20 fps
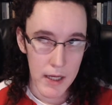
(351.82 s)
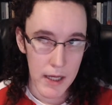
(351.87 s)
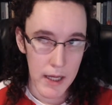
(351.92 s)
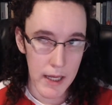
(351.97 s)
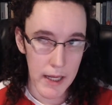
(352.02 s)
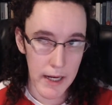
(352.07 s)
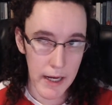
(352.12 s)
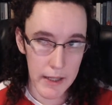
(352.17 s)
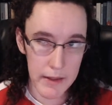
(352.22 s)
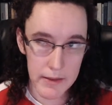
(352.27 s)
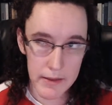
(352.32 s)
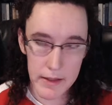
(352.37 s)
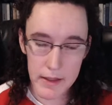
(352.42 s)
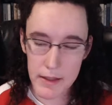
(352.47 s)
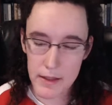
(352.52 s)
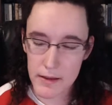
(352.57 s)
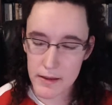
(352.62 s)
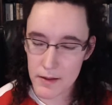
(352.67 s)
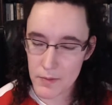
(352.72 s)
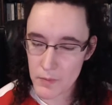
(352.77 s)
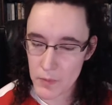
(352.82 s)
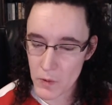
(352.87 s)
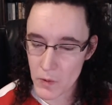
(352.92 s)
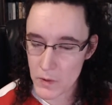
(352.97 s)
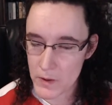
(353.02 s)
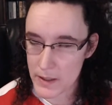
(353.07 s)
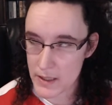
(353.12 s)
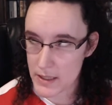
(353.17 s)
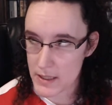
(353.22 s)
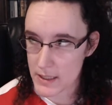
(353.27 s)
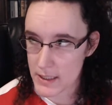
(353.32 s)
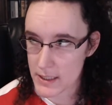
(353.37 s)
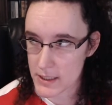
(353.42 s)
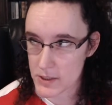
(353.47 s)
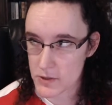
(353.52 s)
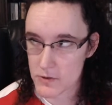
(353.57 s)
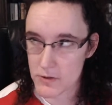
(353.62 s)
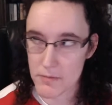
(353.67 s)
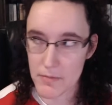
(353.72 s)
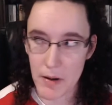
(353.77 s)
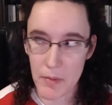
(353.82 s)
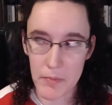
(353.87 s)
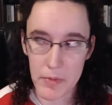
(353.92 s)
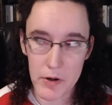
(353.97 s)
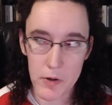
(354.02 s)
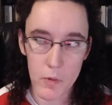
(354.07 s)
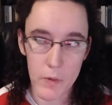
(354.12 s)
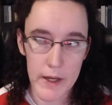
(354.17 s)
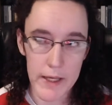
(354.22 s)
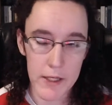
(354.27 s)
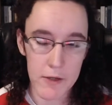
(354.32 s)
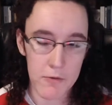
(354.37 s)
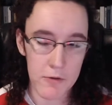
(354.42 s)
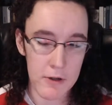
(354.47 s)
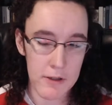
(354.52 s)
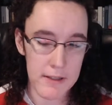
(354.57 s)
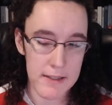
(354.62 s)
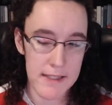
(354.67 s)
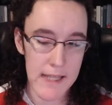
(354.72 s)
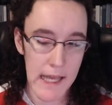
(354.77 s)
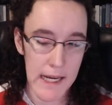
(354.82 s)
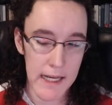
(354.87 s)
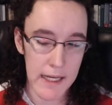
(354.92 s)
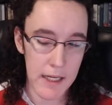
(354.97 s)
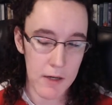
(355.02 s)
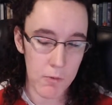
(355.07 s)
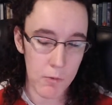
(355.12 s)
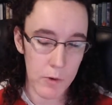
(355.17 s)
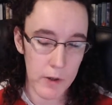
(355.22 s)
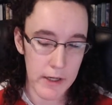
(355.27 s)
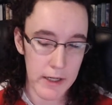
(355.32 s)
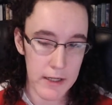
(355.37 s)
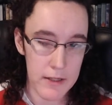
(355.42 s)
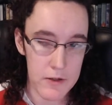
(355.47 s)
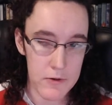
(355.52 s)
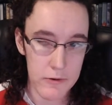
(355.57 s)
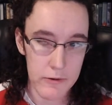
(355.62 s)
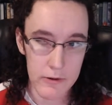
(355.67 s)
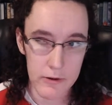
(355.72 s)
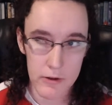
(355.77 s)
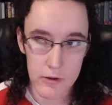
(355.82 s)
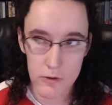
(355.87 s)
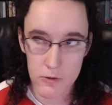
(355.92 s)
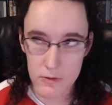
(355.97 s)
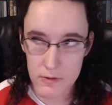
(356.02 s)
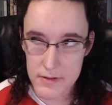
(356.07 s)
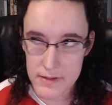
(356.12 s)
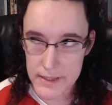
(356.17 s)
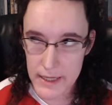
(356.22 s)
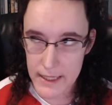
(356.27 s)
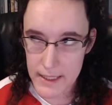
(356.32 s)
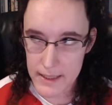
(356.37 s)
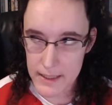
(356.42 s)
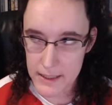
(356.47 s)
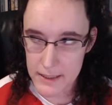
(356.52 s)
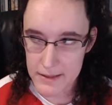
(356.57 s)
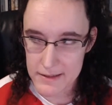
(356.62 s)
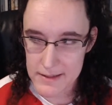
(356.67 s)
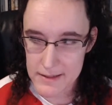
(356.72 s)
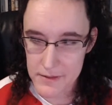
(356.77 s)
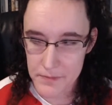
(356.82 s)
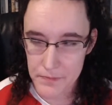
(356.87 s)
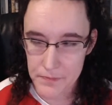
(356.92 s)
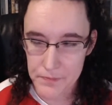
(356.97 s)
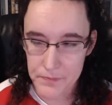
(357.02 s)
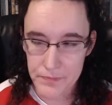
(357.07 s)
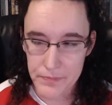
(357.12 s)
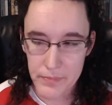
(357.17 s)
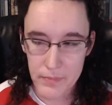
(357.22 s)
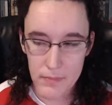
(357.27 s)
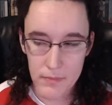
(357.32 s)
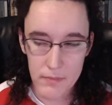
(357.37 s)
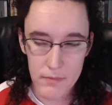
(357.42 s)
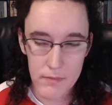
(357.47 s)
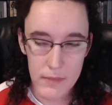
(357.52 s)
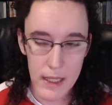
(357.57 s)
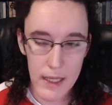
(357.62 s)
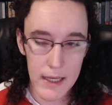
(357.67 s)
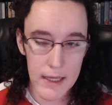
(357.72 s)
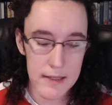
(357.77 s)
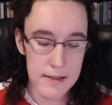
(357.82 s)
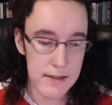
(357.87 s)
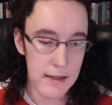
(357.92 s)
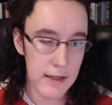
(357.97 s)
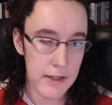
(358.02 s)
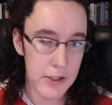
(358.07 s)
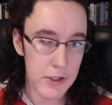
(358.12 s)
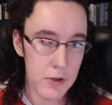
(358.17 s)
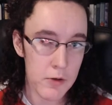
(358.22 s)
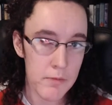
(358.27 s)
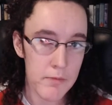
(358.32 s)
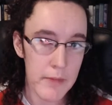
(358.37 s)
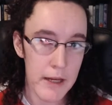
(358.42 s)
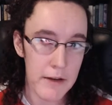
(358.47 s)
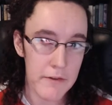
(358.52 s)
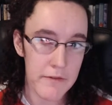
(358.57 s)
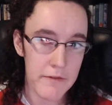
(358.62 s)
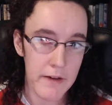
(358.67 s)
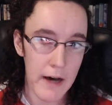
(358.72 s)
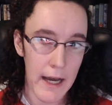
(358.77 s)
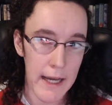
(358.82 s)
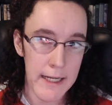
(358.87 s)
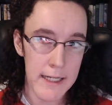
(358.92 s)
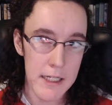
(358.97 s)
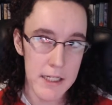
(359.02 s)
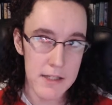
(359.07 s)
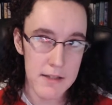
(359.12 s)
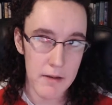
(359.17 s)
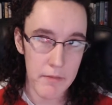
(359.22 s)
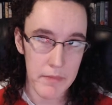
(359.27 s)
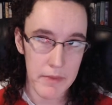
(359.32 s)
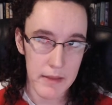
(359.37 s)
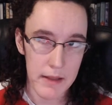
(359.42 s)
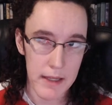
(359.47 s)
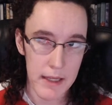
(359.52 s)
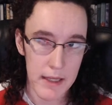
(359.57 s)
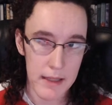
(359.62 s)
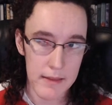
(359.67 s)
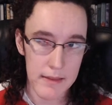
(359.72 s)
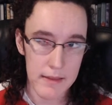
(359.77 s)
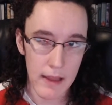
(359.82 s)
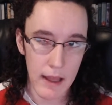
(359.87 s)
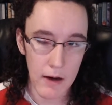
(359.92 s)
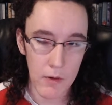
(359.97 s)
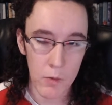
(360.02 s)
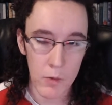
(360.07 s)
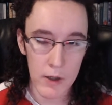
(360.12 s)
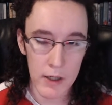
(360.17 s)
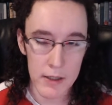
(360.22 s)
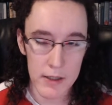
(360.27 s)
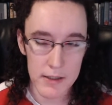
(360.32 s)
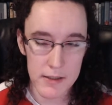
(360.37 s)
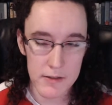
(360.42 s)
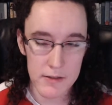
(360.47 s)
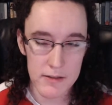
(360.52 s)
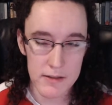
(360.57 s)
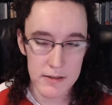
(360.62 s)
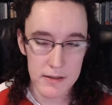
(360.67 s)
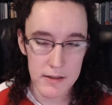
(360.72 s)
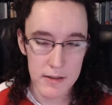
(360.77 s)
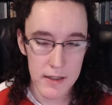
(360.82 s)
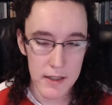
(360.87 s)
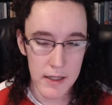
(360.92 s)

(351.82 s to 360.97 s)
And I think the important thing to remember when you are setting and working toward goals like this is that you may find something that works.